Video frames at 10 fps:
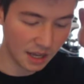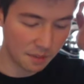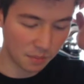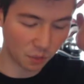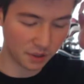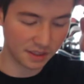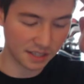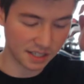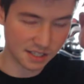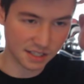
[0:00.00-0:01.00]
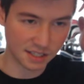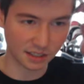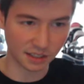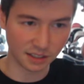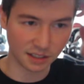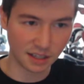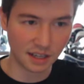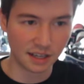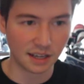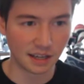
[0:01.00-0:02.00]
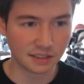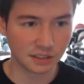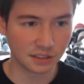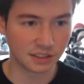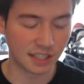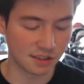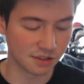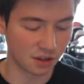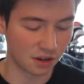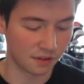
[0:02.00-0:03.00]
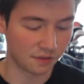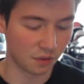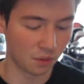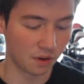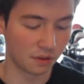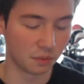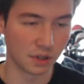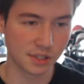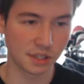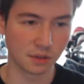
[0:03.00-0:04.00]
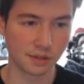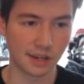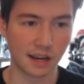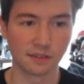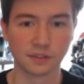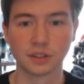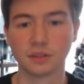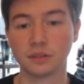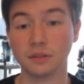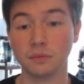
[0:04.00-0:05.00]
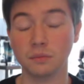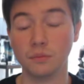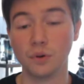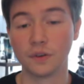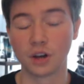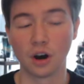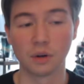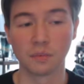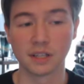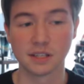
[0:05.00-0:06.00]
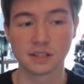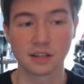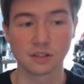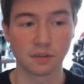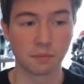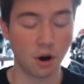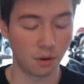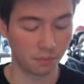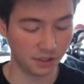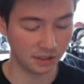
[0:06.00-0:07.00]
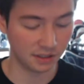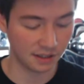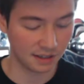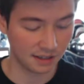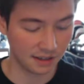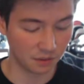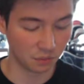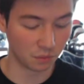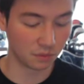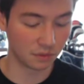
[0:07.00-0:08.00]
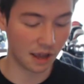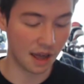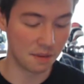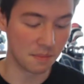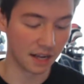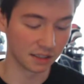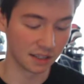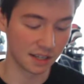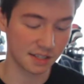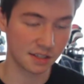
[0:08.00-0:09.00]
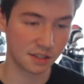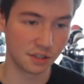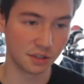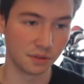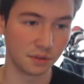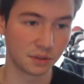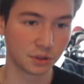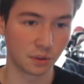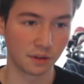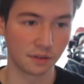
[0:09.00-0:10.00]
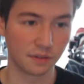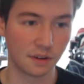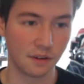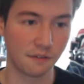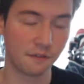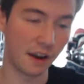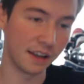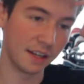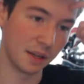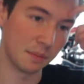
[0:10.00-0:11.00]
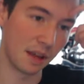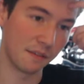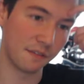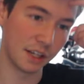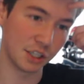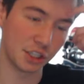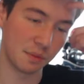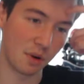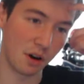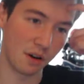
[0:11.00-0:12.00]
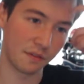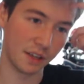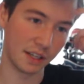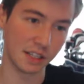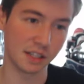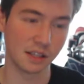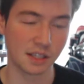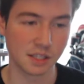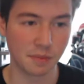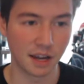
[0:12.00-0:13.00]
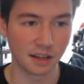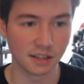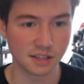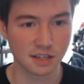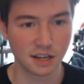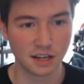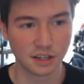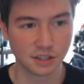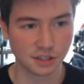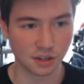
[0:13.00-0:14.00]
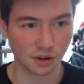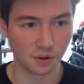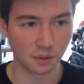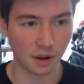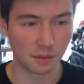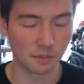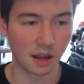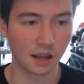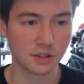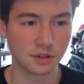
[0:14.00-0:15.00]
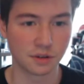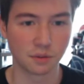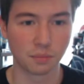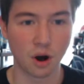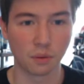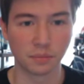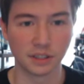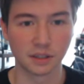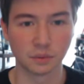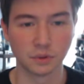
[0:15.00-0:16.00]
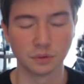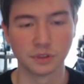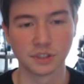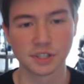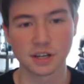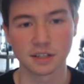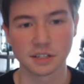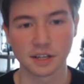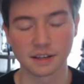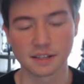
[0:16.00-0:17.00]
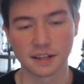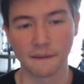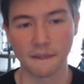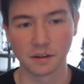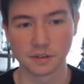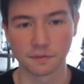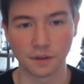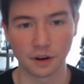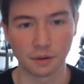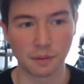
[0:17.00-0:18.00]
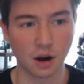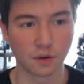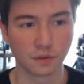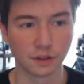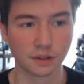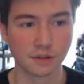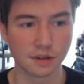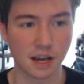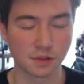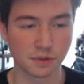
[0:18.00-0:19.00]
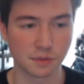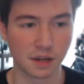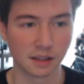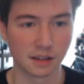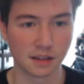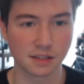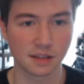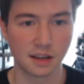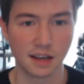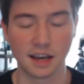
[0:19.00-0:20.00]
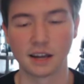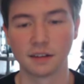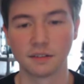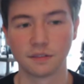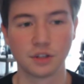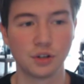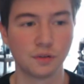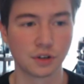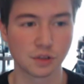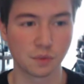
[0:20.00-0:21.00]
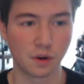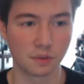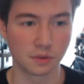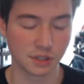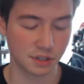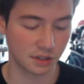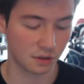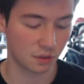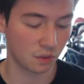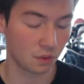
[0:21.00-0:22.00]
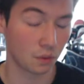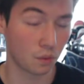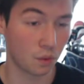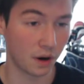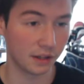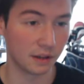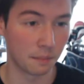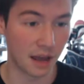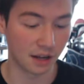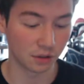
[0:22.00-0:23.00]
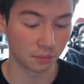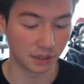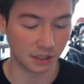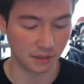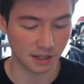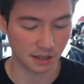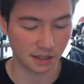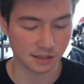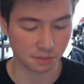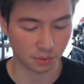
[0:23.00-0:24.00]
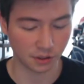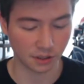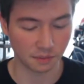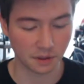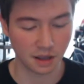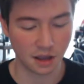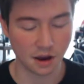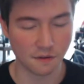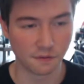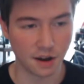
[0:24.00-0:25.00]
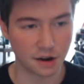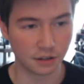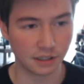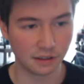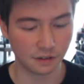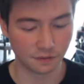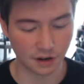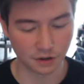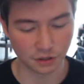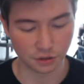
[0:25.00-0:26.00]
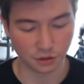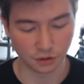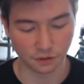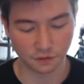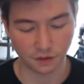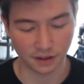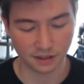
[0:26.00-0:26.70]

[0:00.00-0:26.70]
But with this, Sylla sends off. Well, Sylla was kind of moving on, but he sends off Pompey and Metellus to sort of fight him and finish him off in the Hispanias. So, and as you know, Pompey, and we will discuss next day, is a very powerful leader, as was Metellus. And 2 verse 1 was quite a battle, but he met, ends up putting a a very, very good fight